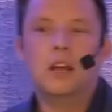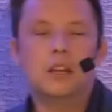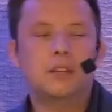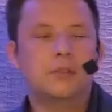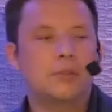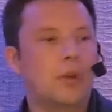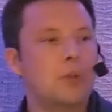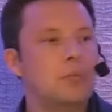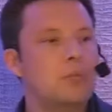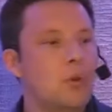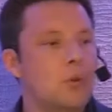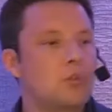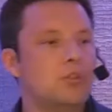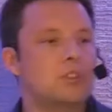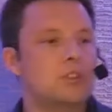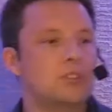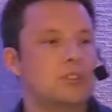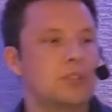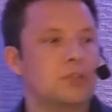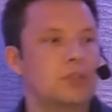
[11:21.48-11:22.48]
It's very
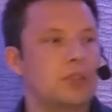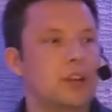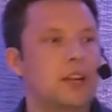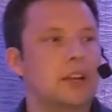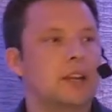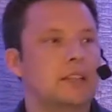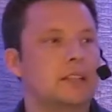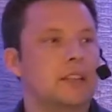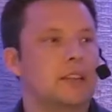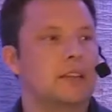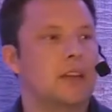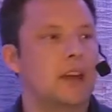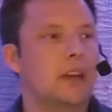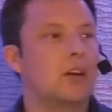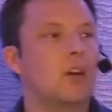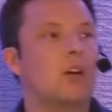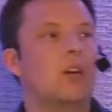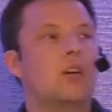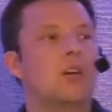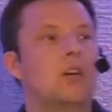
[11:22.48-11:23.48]
important to realize that
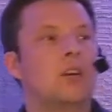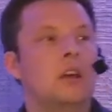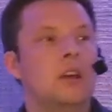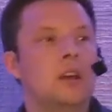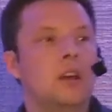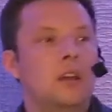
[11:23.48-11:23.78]
they are